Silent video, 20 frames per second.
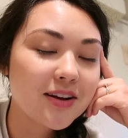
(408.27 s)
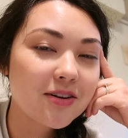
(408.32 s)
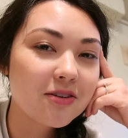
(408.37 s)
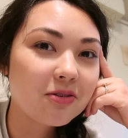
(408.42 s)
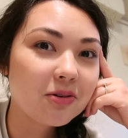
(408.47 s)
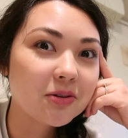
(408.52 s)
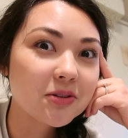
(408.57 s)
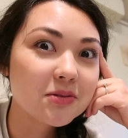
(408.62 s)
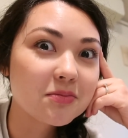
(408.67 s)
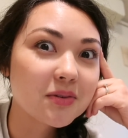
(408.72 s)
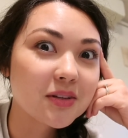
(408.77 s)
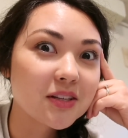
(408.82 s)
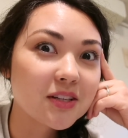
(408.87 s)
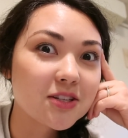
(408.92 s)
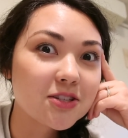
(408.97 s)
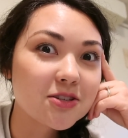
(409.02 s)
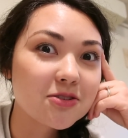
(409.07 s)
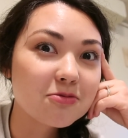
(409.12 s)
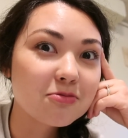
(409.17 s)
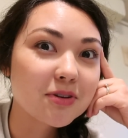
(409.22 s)
ultimately
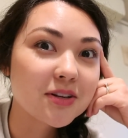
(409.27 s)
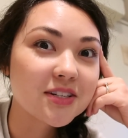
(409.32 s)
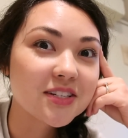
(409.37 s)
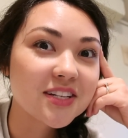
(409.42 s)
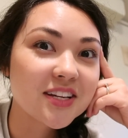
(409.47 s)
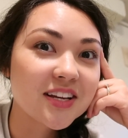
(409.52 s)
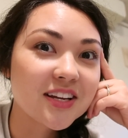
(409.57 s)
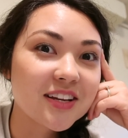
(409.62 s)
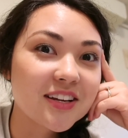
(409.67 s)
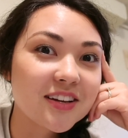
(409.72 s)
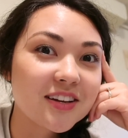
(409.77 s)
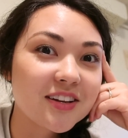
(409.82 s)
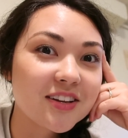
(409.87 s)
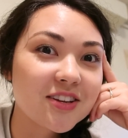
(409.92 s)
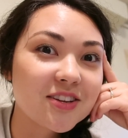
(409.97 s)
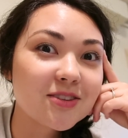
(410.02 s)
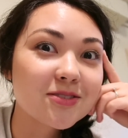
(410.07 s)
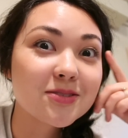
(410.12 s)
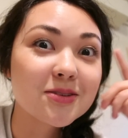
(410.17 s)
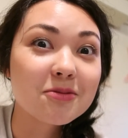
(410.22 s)
to one day
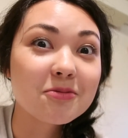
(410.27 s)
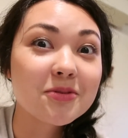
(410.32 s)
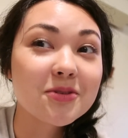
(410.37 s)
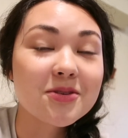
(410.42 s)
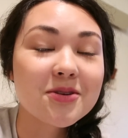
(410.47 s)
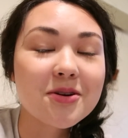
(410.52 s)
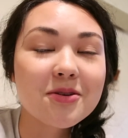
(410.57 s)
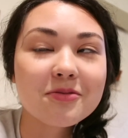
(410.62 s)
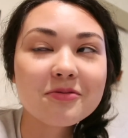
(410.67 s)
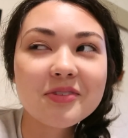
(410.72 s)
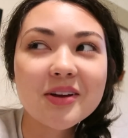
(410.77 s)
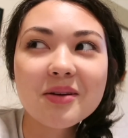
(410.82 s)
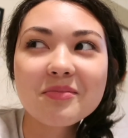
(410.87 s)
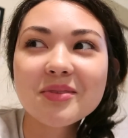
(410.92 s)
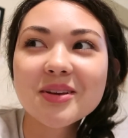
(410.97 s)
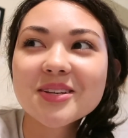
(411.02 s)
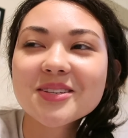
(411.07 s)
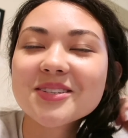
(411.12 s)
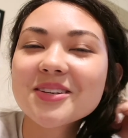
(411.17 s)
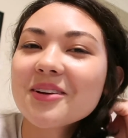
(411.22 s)
use it with our own
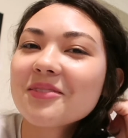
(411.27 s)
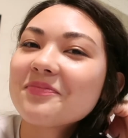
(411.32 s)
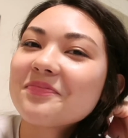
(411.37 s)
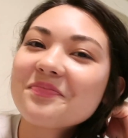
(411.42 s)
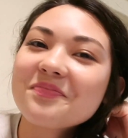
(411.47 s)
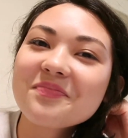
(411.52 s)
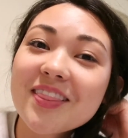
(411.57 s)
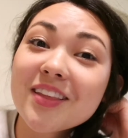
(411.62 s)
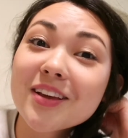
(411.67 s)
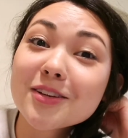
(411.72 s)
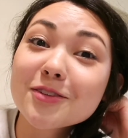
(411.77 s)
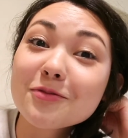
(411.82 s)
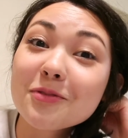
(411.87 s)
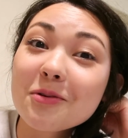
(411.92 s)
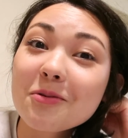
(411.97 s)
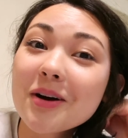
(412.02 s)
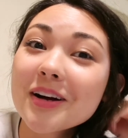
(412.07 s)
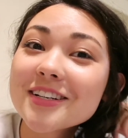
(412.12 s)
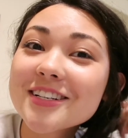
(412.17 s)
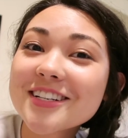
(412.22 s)
family. So thanks for
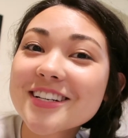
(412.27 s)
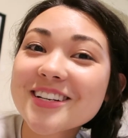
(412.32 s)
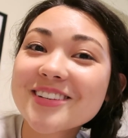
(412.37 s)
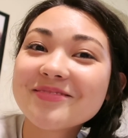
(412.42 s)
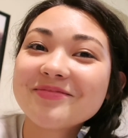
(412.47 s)
watching.